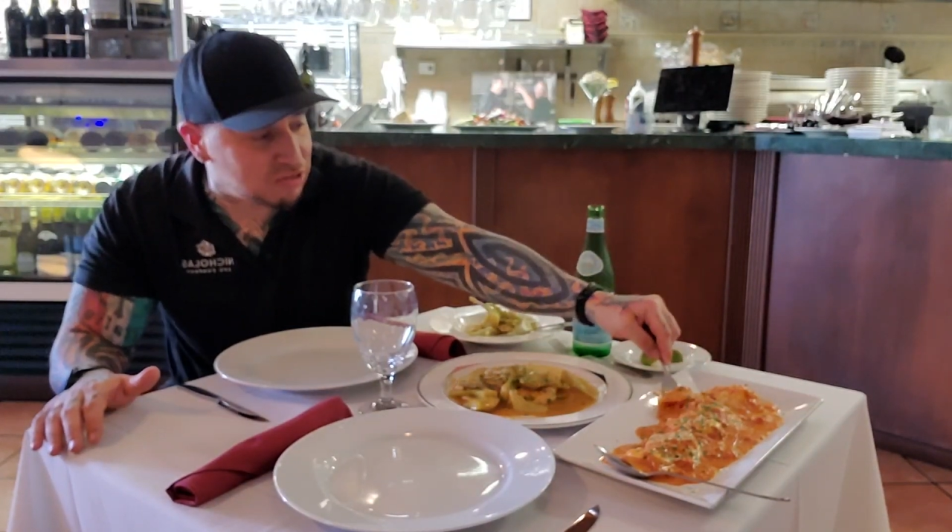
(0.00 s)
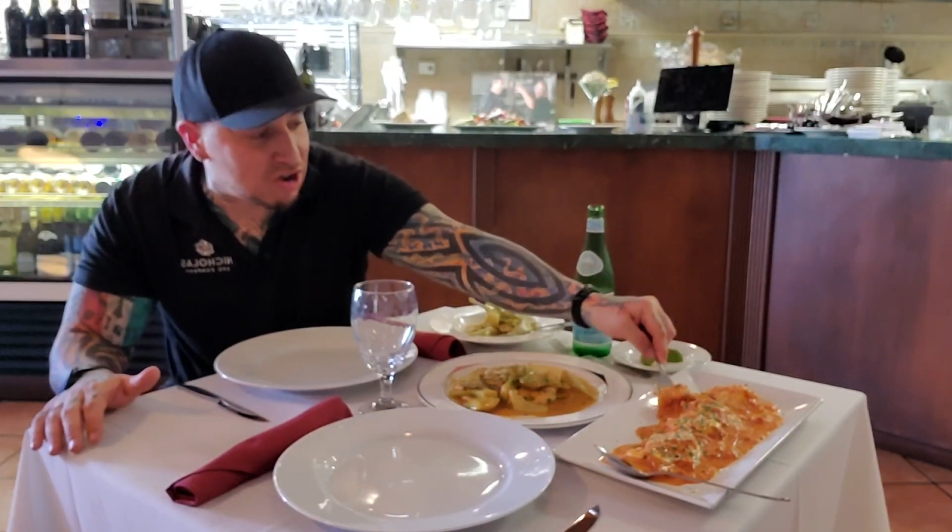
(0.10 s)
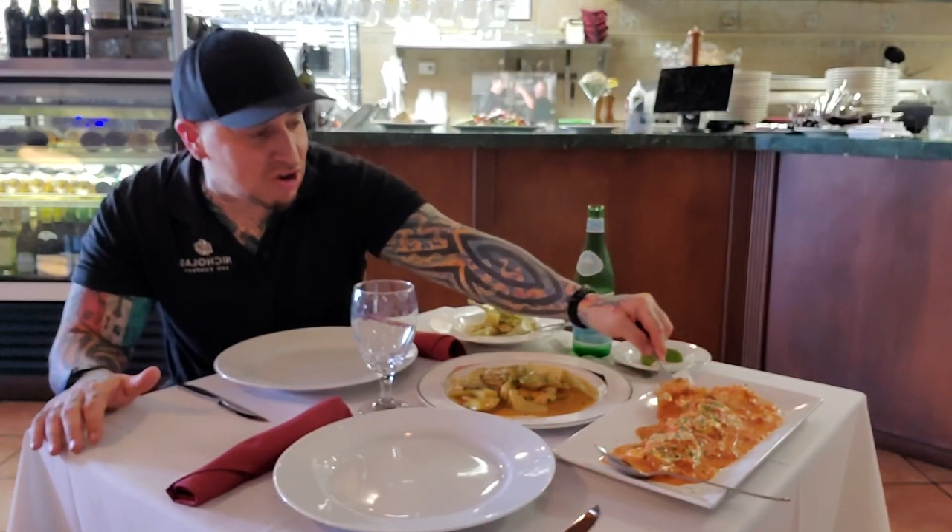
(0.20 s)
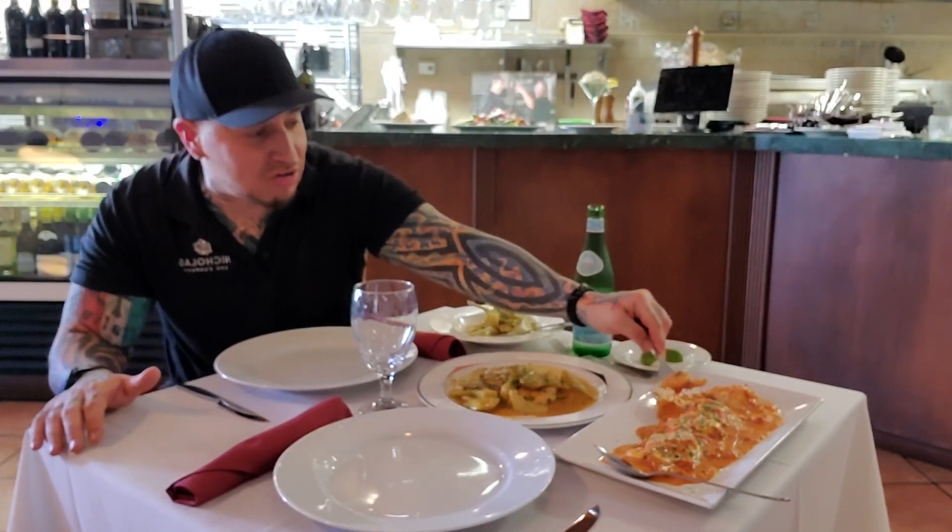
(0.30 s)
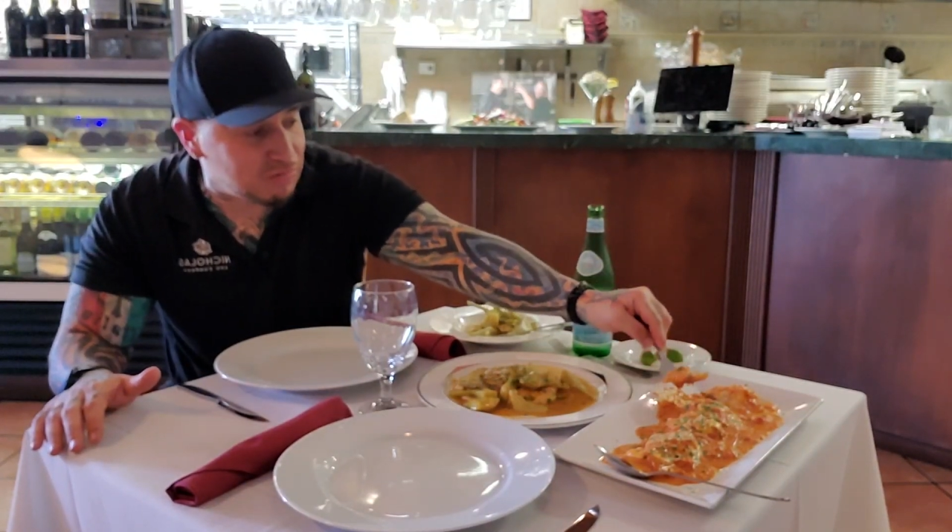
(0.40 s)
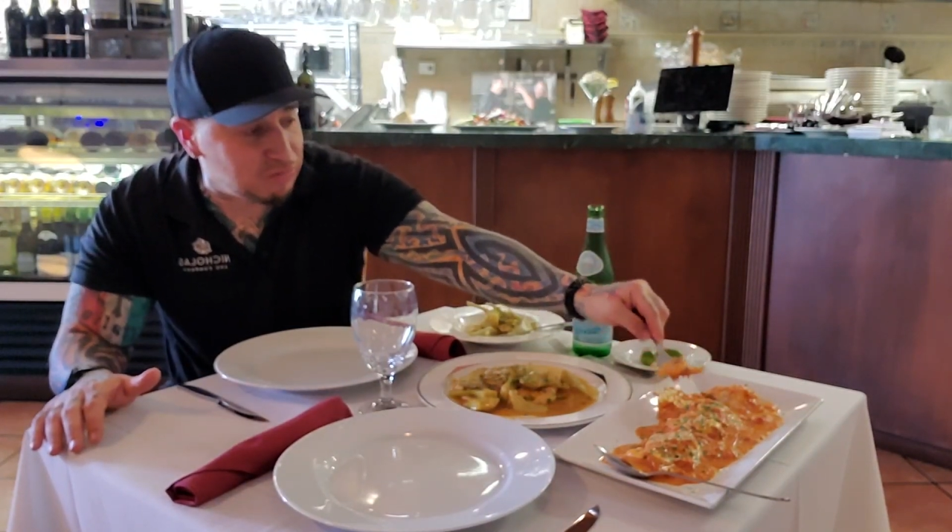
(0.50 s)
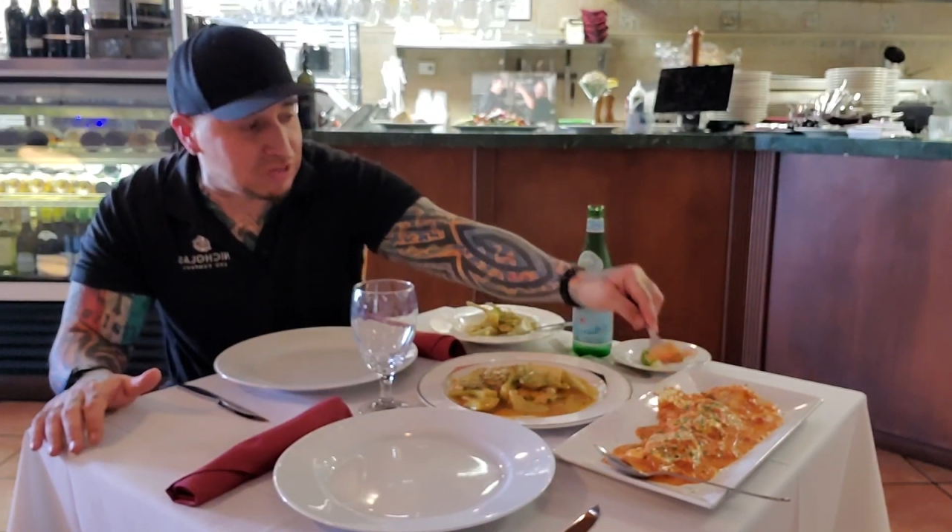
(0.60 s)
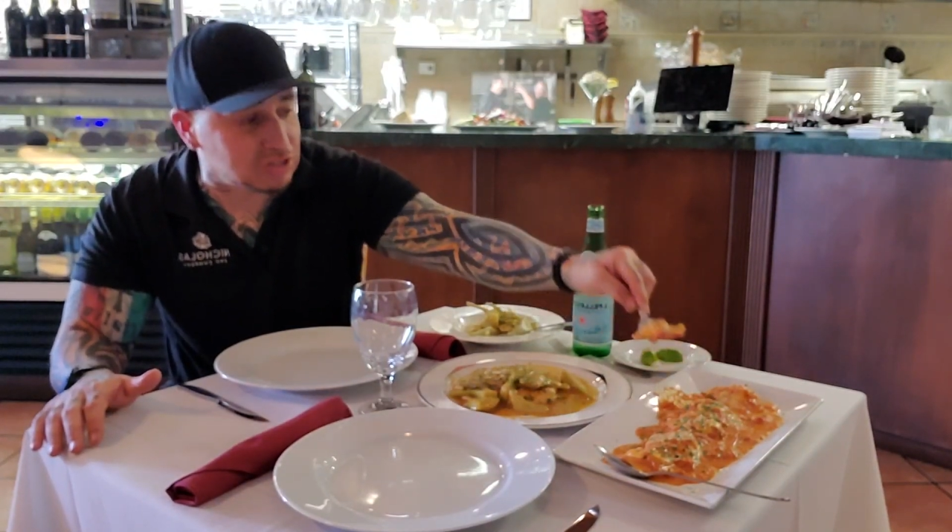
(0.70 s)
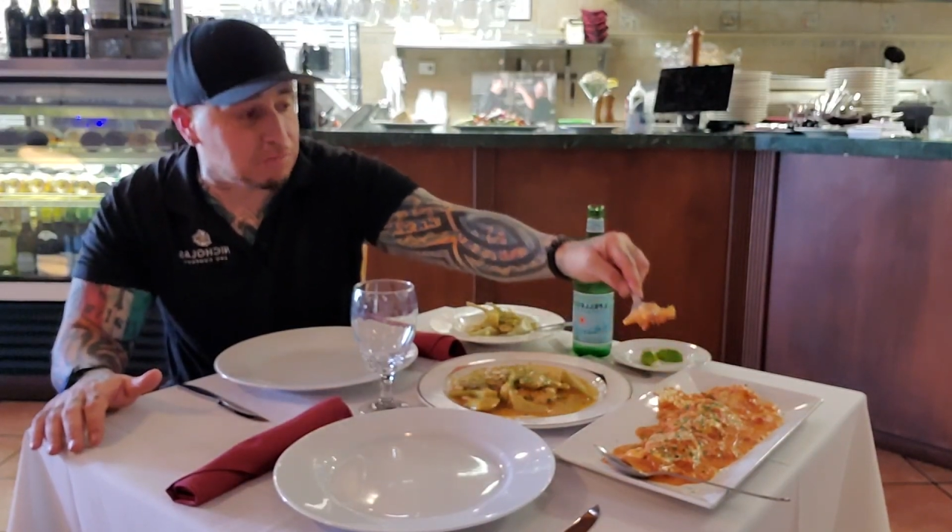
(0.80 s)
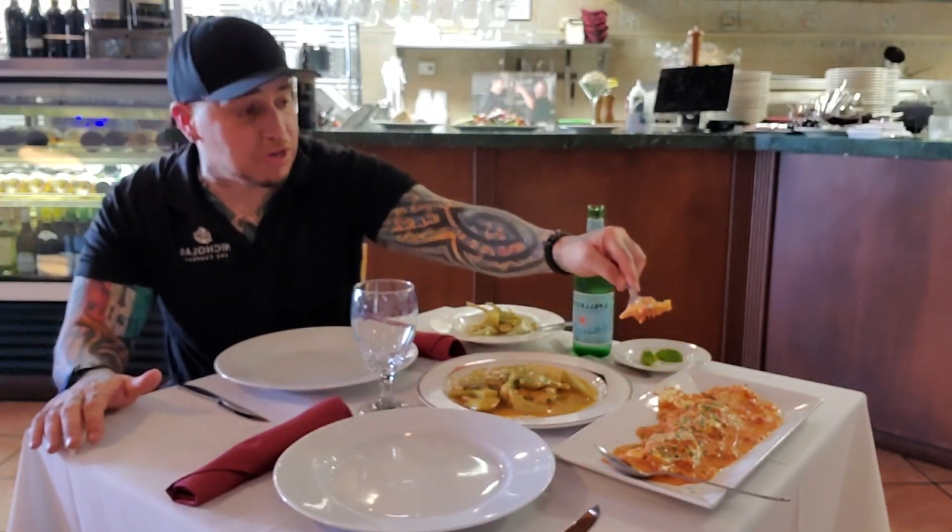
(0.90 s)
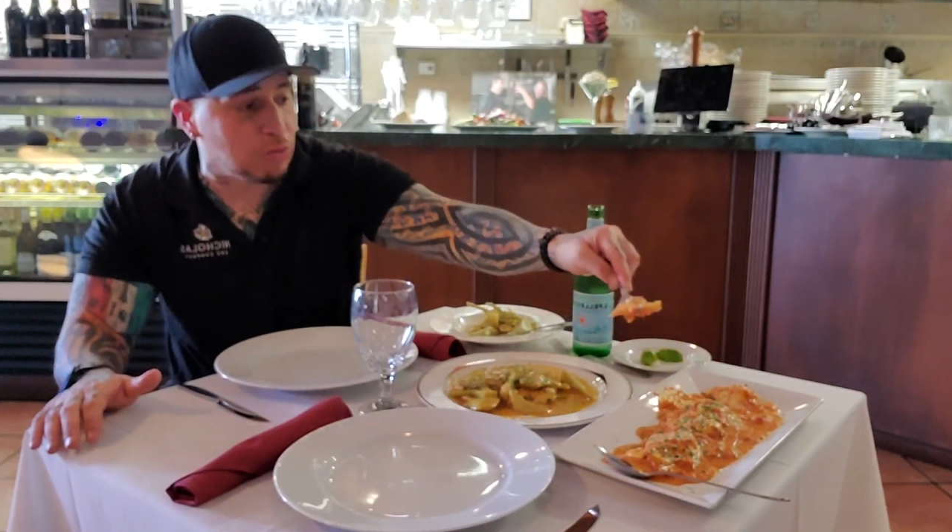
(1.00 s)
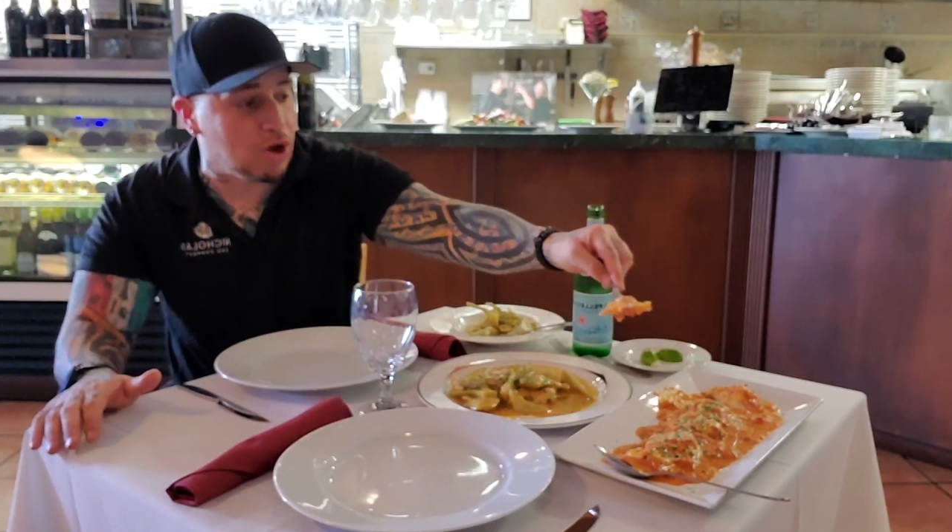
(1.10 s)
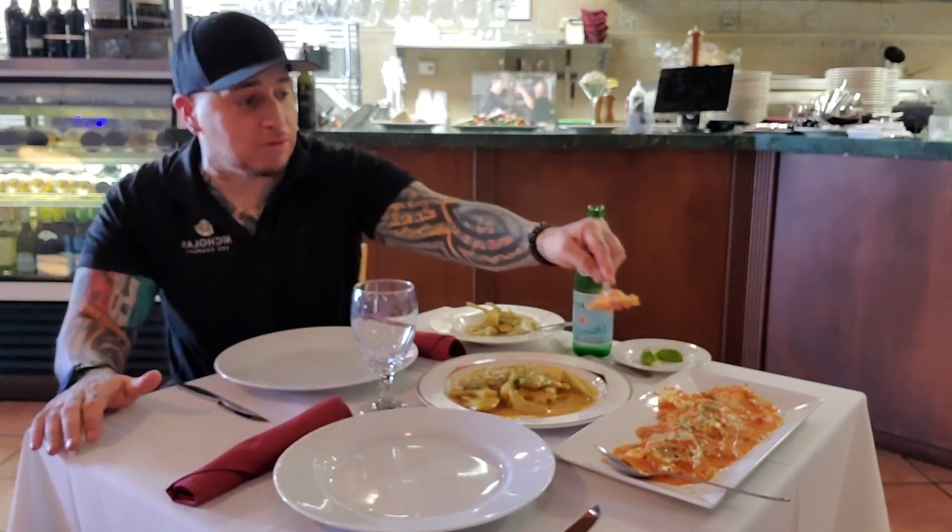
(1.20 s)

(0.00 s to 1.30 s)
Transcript: there is a big one.